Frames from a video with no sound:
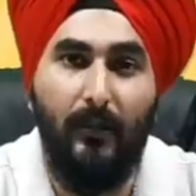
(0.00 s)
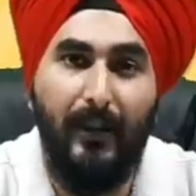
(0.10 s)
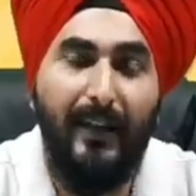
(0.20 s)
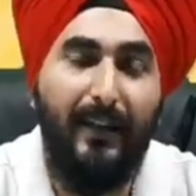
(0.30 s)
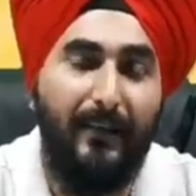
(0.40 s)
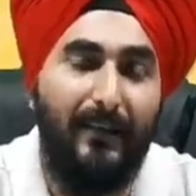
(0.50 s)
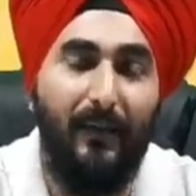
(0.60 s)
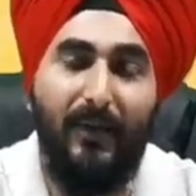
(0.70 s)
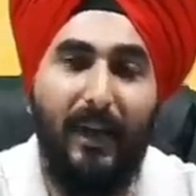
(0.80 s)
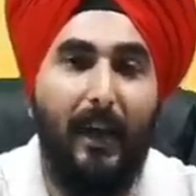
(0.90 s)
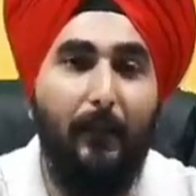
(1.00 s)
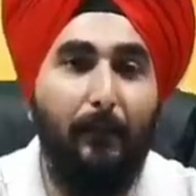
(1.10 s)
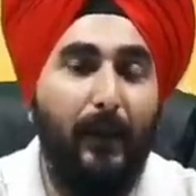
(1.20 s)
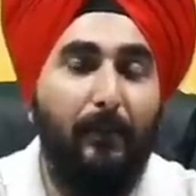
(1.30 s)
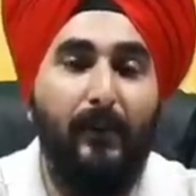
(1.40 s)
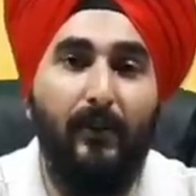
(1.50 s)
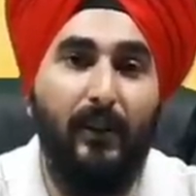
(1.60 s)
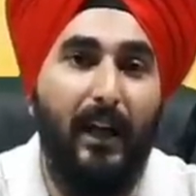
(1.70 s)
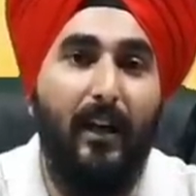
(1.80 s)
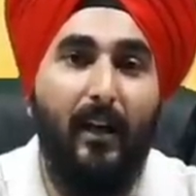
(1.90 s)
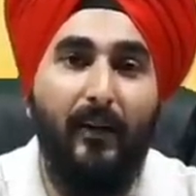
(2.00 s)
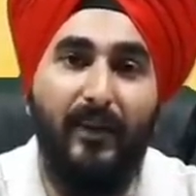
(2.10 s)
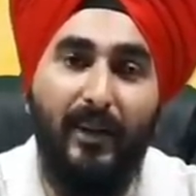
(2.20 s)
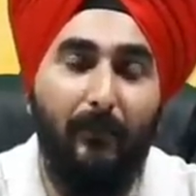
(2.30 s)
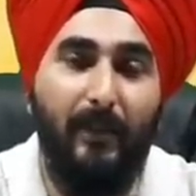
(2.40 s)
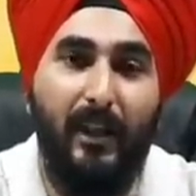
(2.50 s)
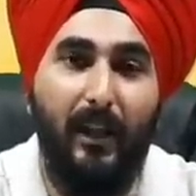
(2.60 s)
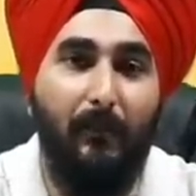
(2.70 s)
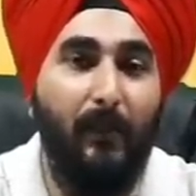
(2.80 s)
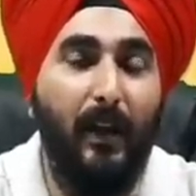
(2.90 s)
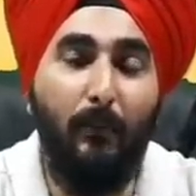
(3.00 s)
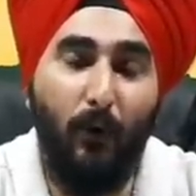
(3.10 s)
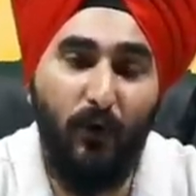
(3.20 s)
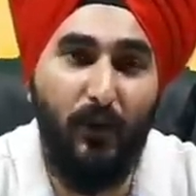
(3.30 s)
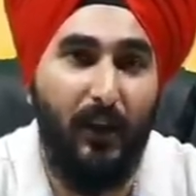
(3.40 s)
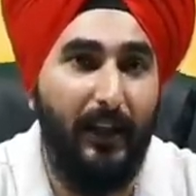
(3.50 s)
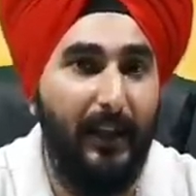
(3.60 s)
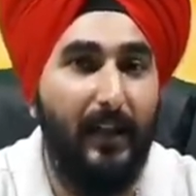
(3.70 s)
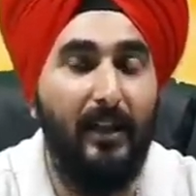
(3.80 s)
Needless to say, people are sometimes emotionally